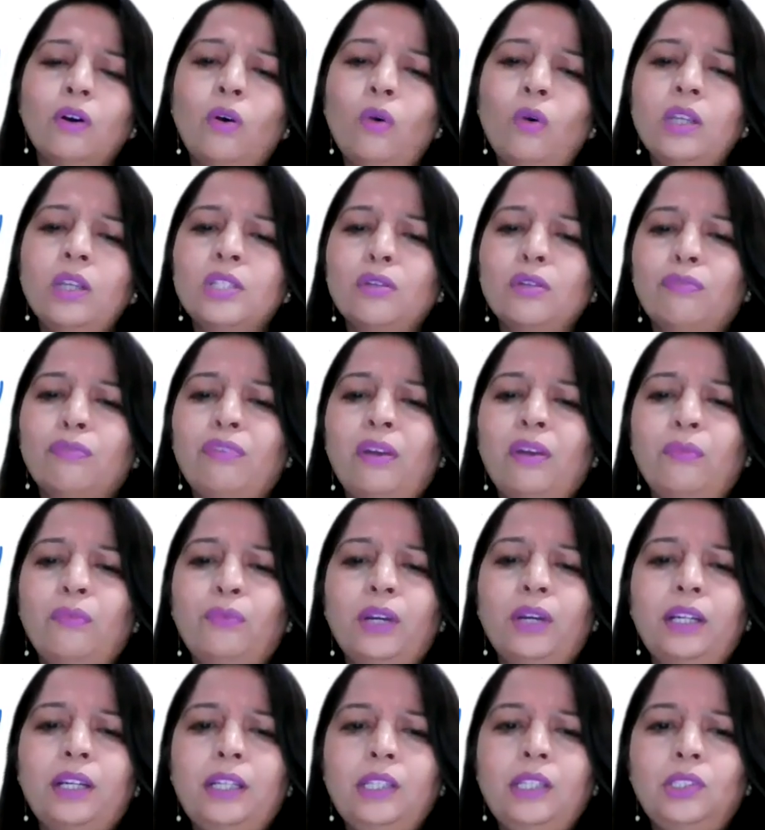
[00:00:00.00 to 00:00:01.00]
who is your
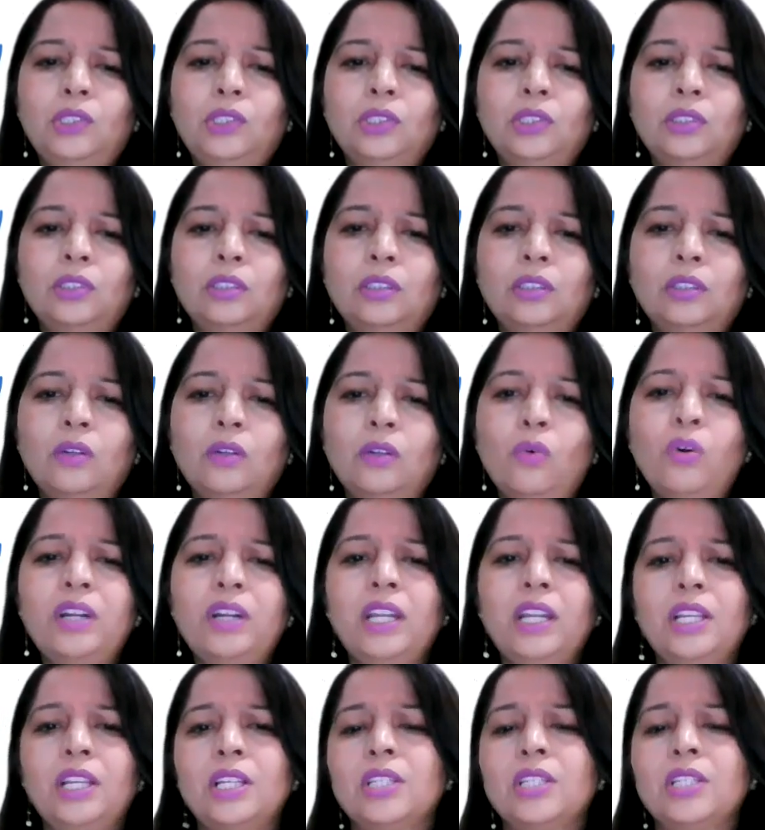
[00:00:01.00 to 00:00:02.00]
favorite teacher? Who
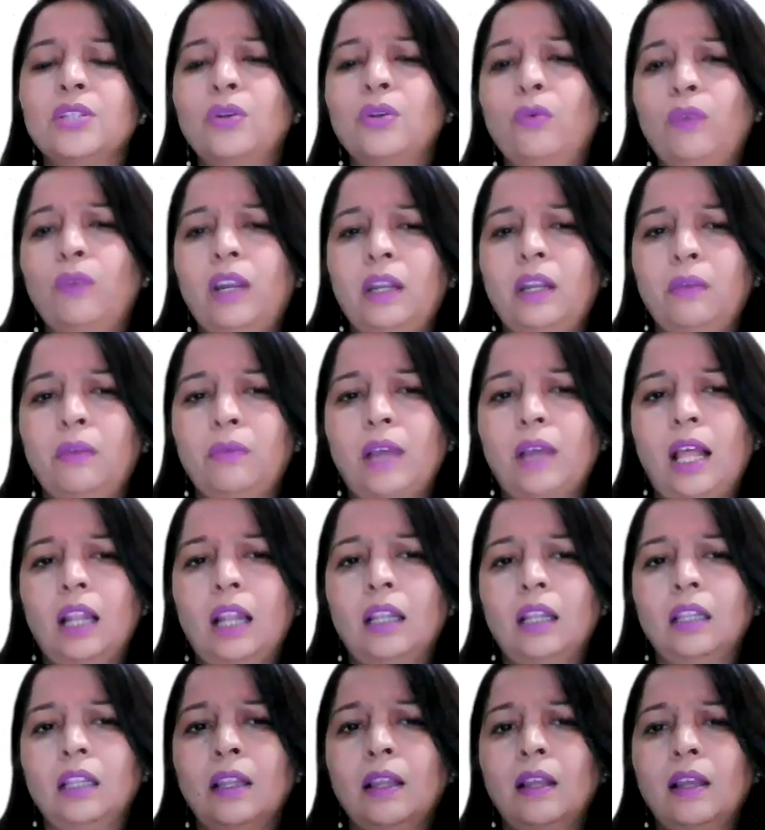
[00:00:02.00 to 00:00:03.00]
teaches you very
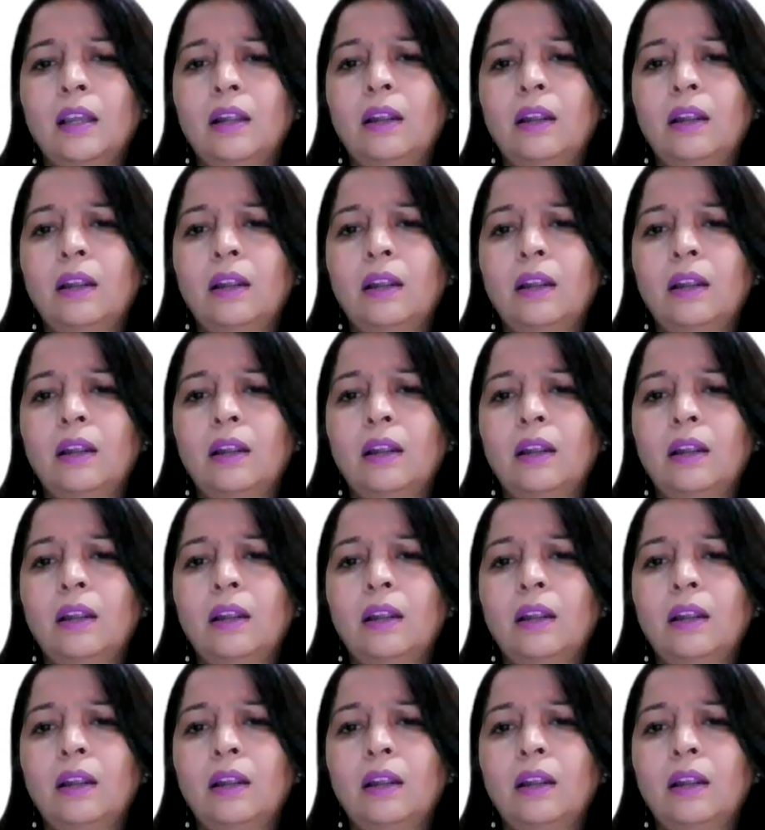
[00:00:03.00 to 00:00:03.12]
well?